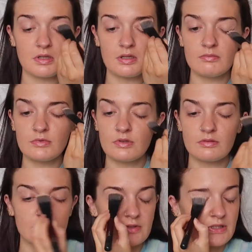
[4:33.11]
I'm
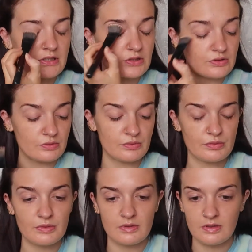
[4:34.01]
not really
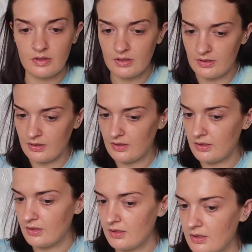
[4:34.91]
sure.
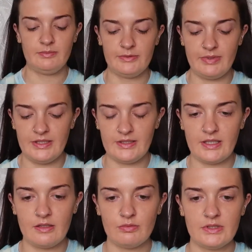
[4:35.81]
Let me blend
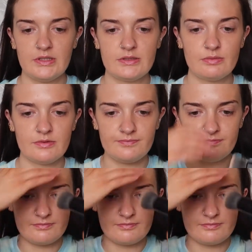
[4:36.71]
out with this one.